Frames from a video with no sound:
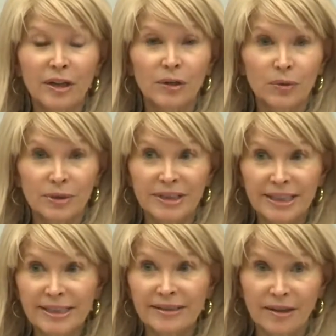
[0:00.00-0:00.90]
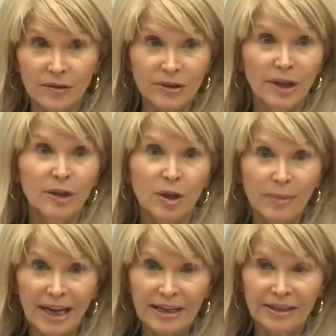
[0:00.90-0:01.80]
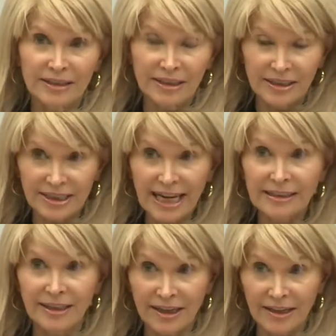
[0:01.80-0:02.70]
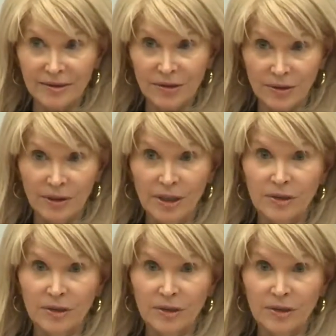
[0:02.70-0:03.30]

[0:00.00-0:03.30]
your T cells to go back in and attack the cancer.